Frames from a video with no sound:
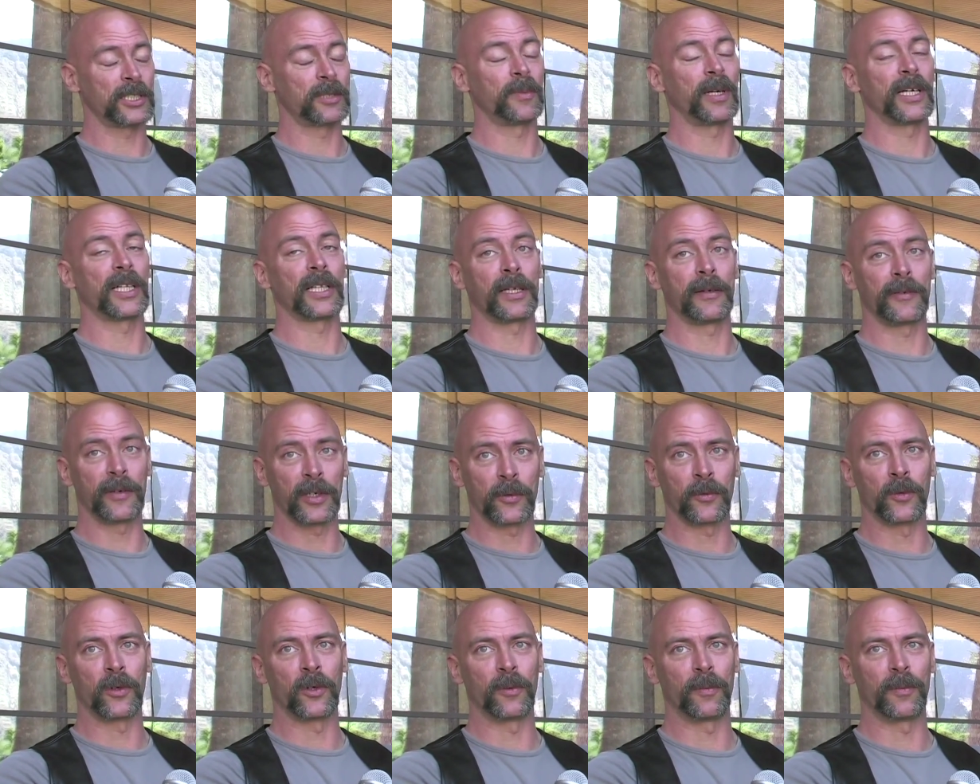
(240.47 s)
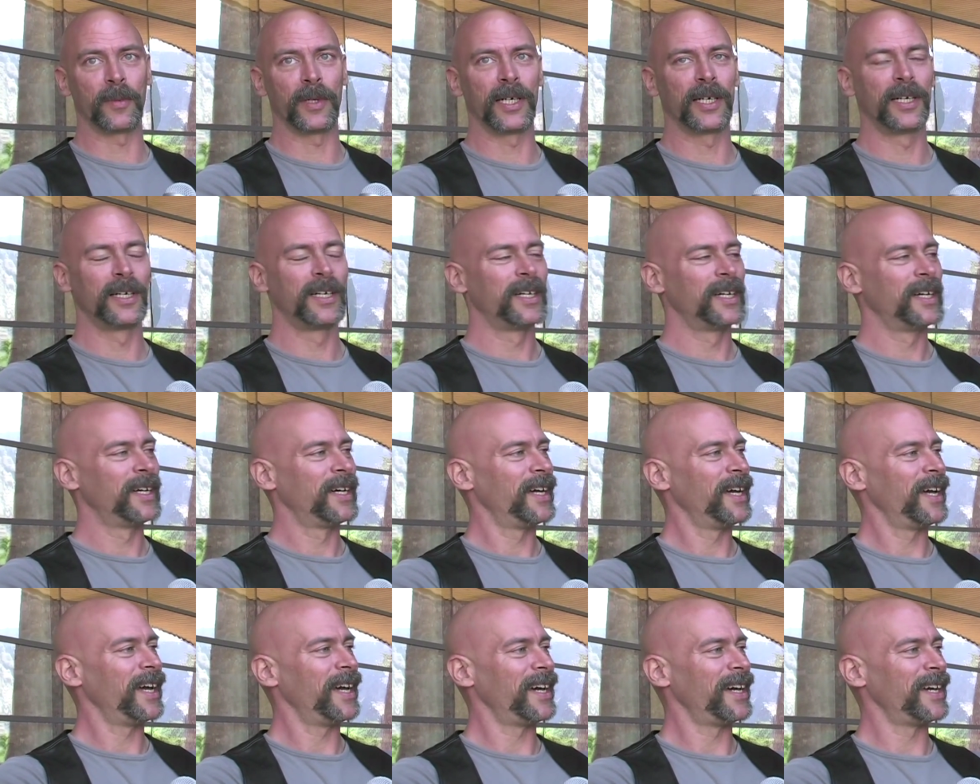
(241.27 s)
as my living room.
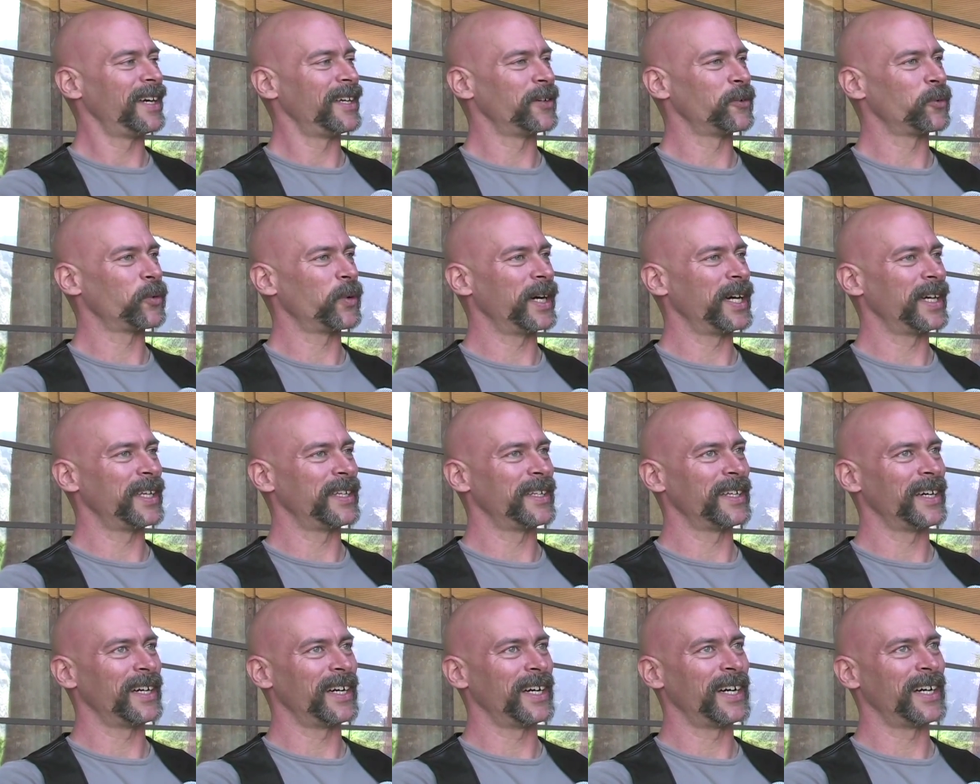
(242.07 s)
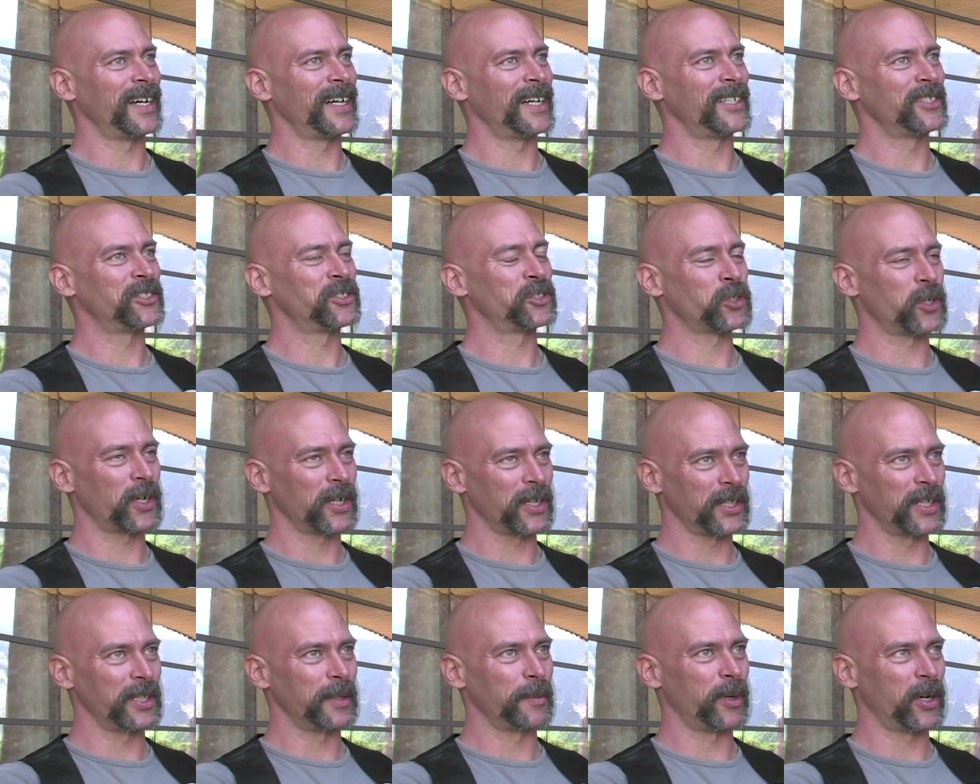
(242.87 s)
And when uh,
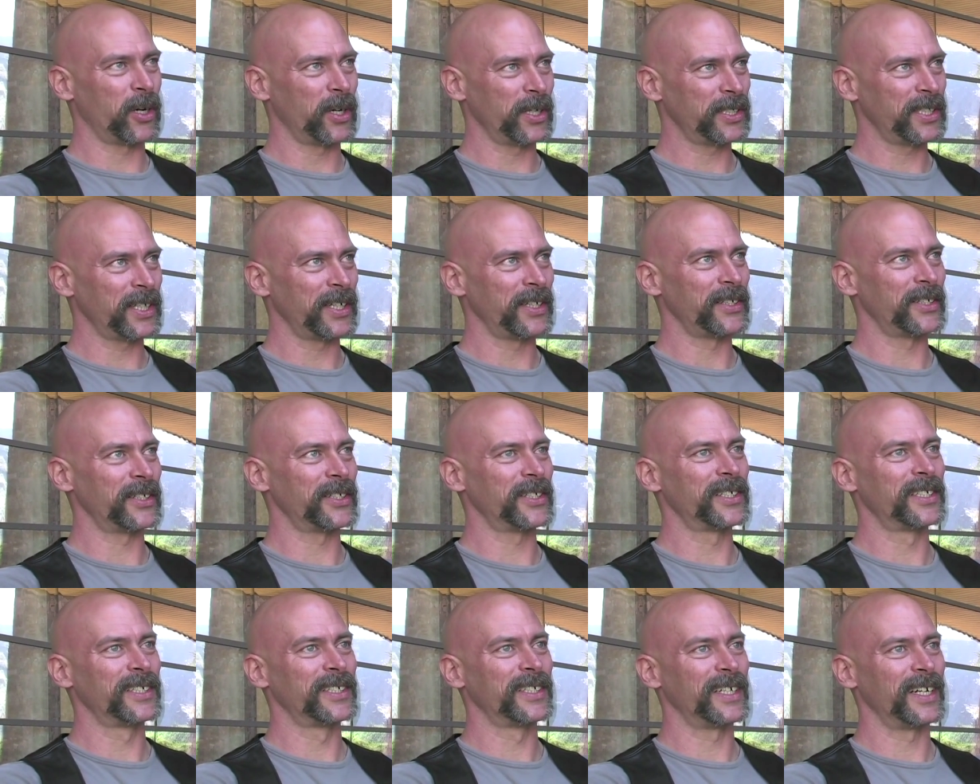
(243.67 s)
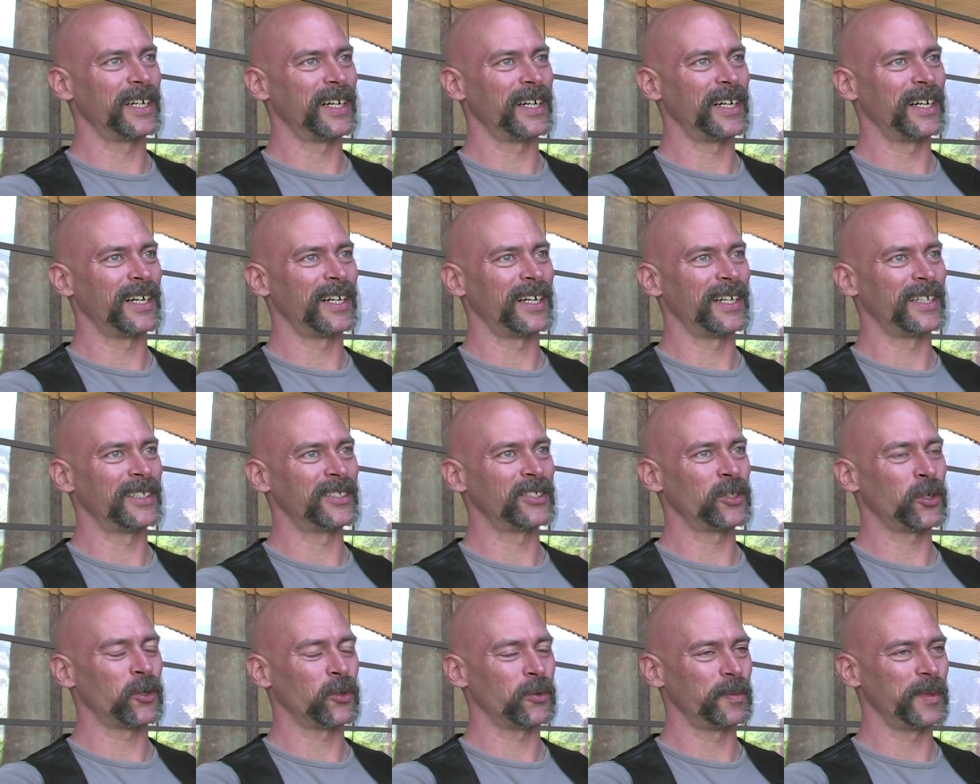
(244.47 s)
Charlie, the bartender, uh,
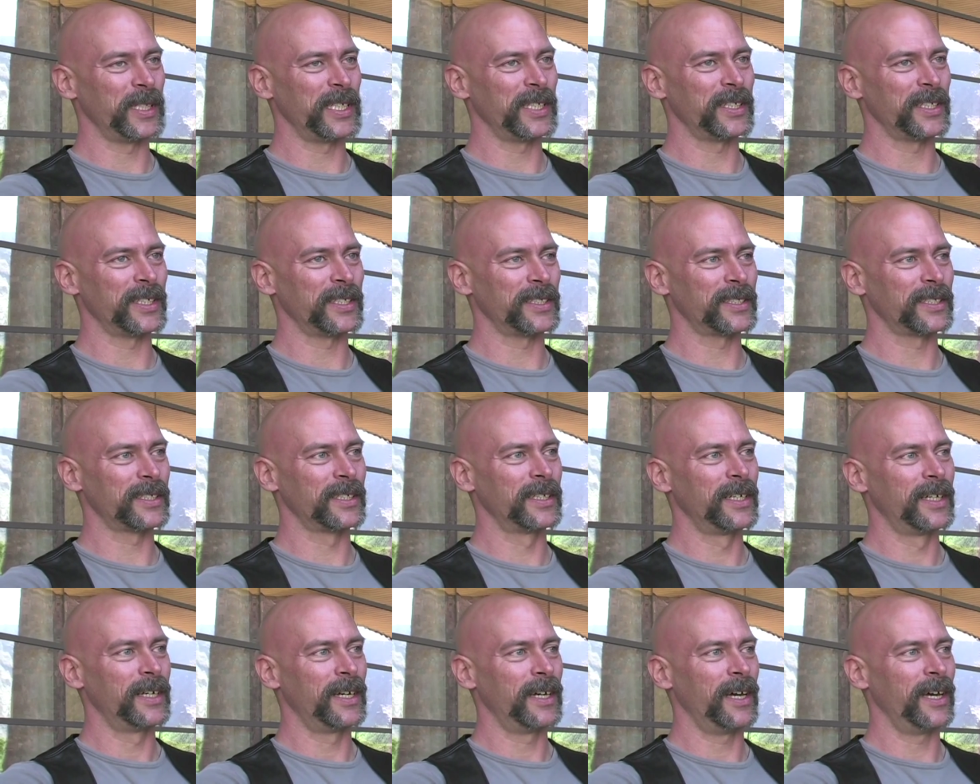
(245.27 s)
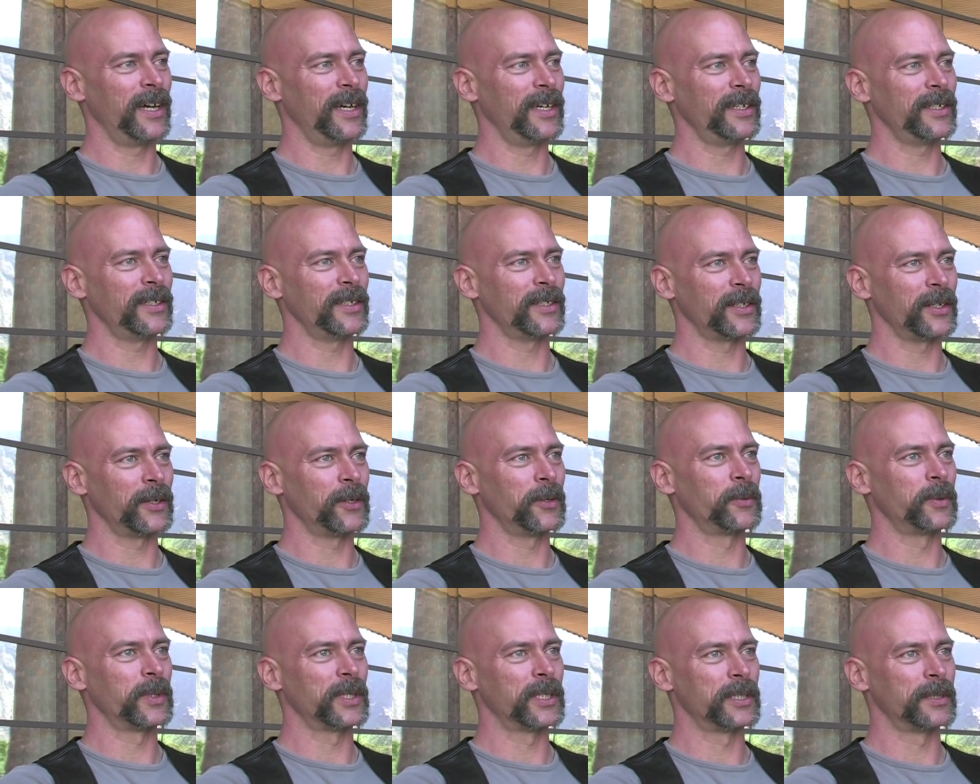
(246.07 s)
told me that, hey, you know,
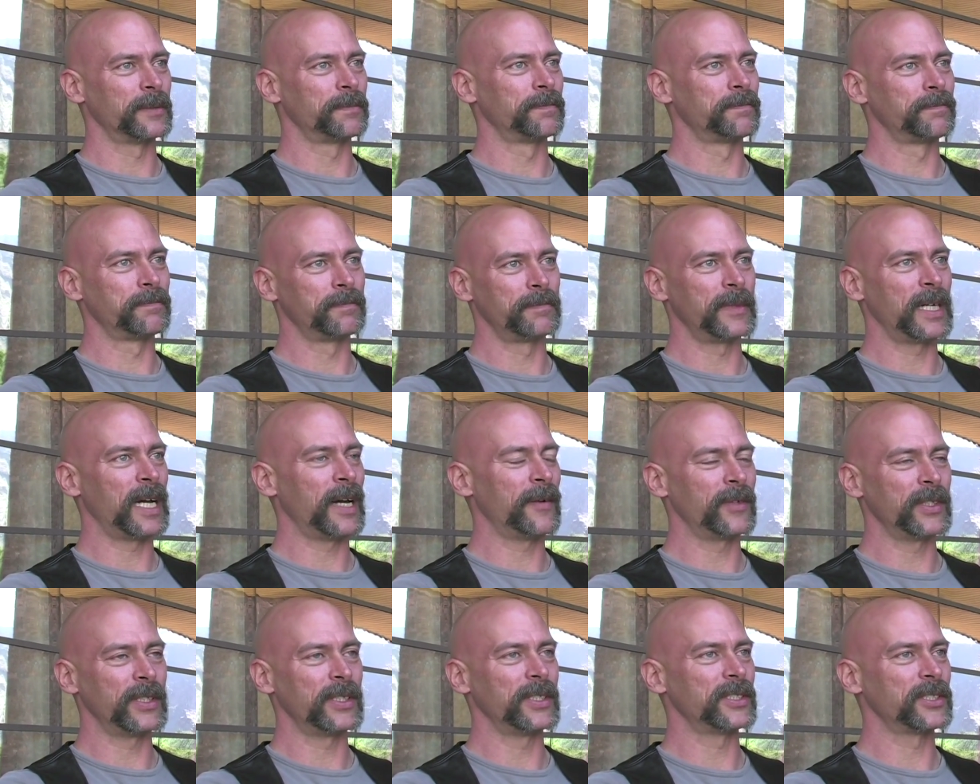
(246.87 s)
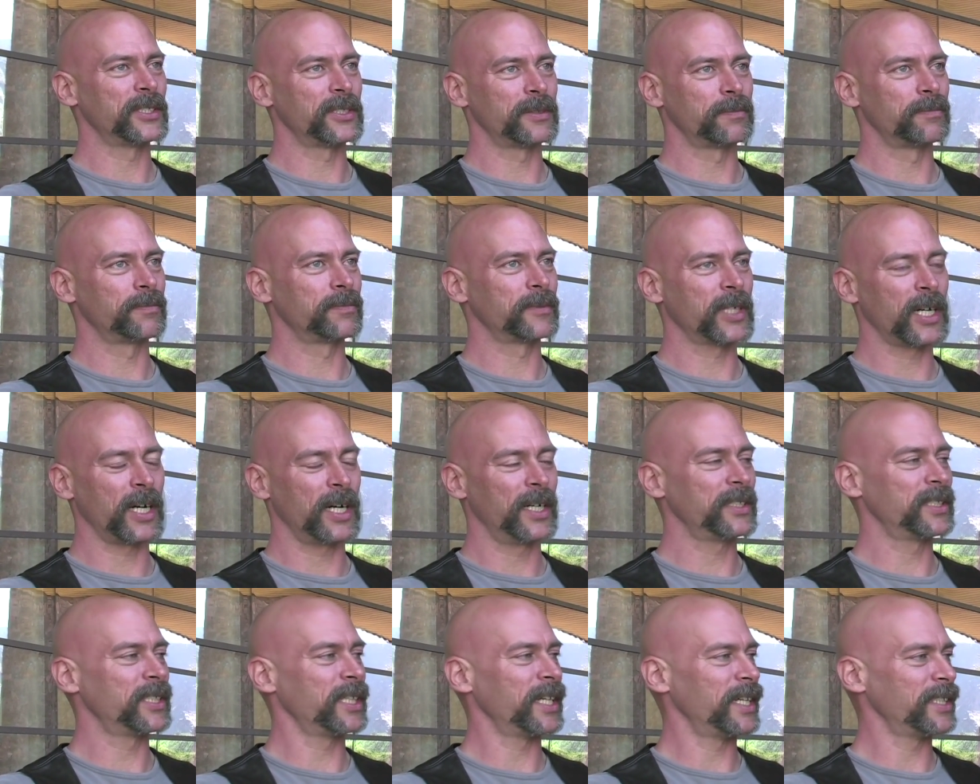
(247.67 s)
we're having this
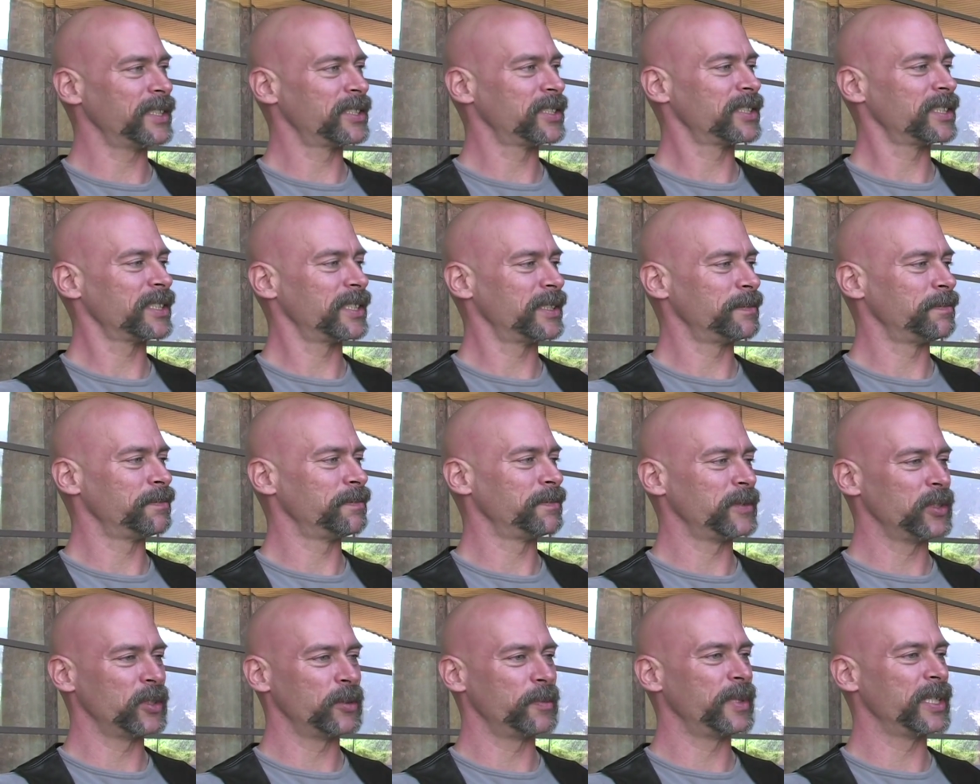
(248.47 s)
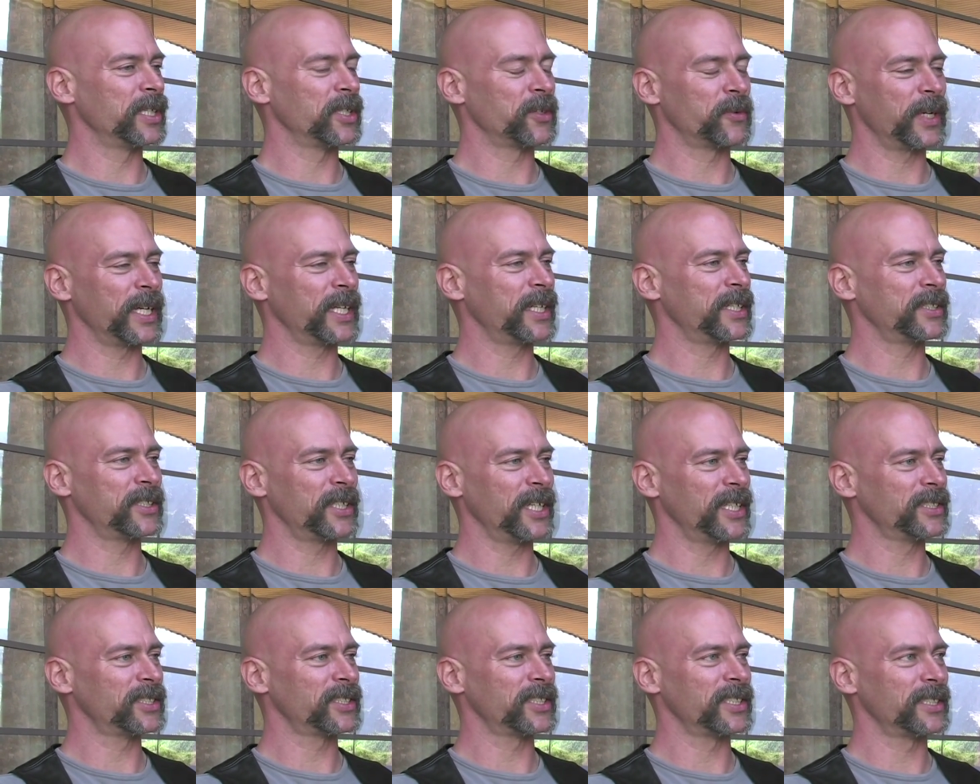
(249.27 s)
contest and you'd be a great
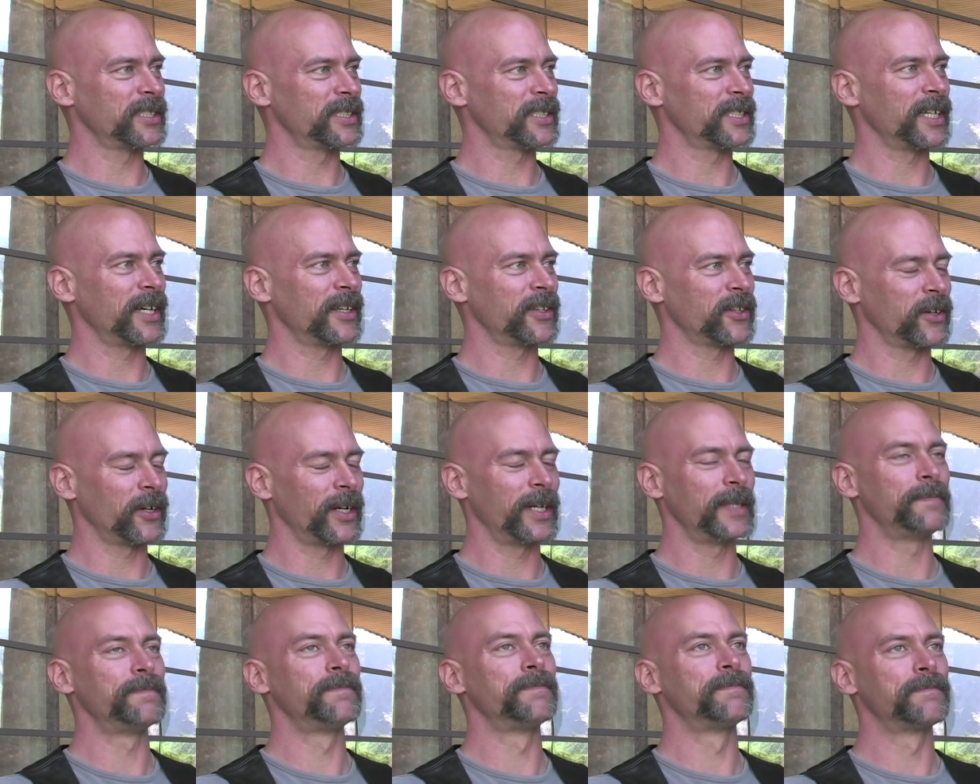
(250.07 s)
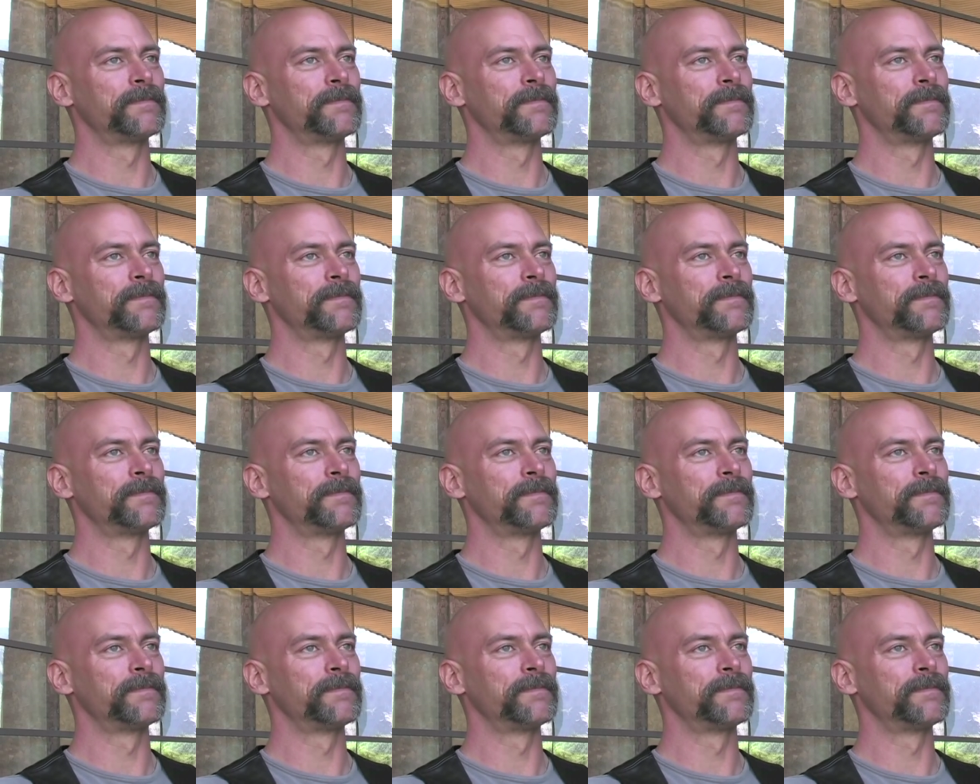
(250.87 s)
contestant, I thought,